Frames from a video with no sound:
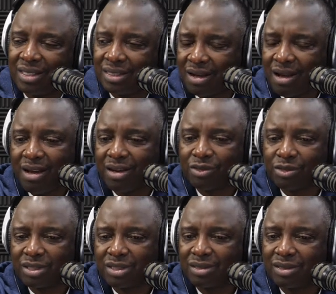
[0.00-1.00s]
Carnival
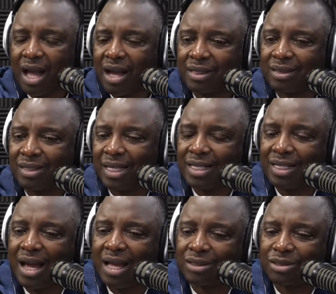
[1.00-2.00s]
stock at $10,
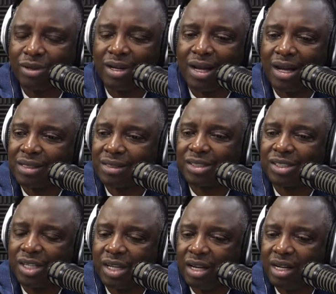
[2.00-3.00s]
$12 a
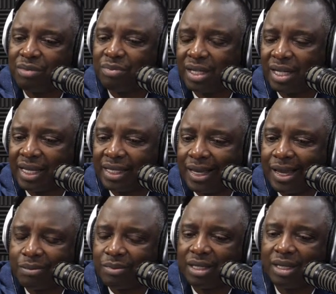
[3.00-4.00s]
share. It ain't been like
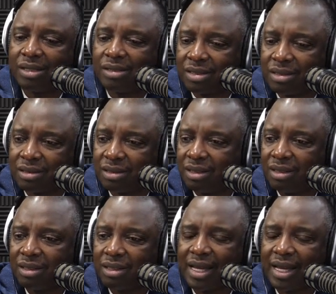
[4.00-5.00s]
that, man, since
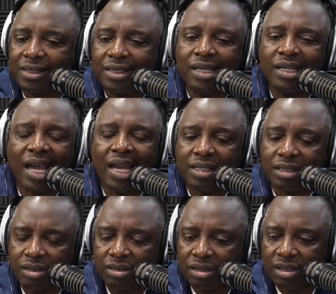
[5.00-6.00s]
the
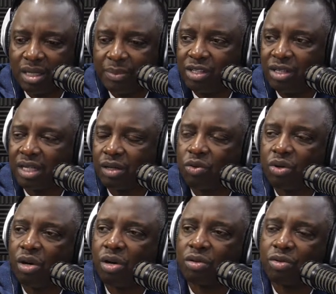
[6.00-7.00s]
1990s. You look at
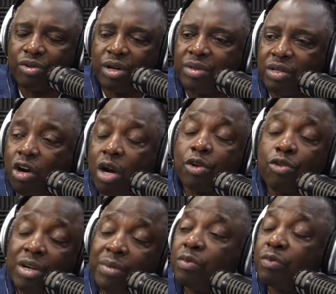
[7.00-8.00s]
Royal Caribbean. Royal
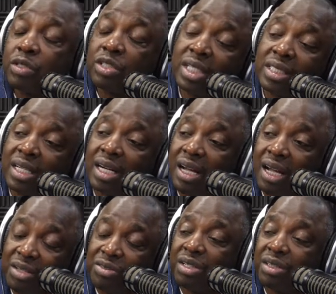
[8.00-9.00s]
Caribbean was just at
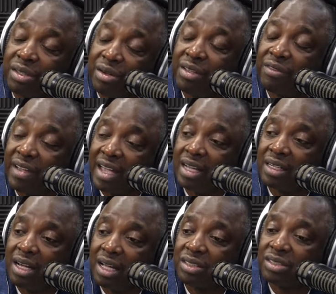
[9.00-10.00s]

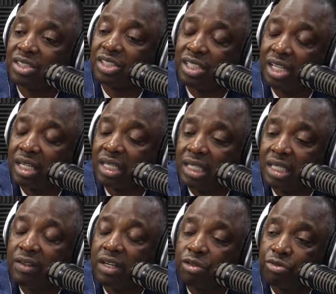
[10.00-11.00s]
$135 a share, Keith,
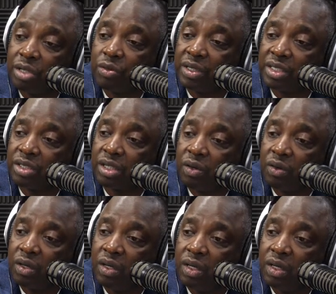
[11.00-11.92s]
3 weeks ago.